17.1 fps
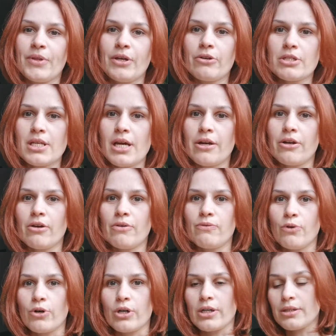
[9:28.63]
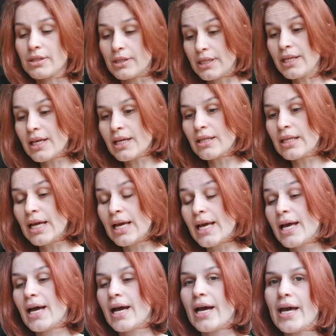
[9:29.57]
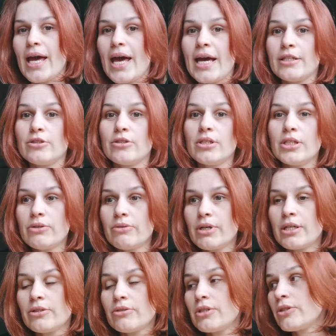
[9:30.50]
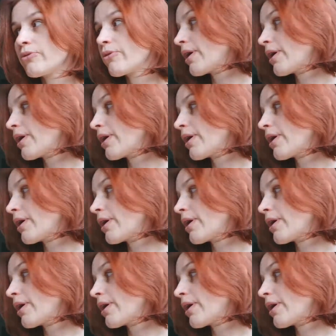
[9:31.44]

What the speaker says: Rosario for linen. I had 200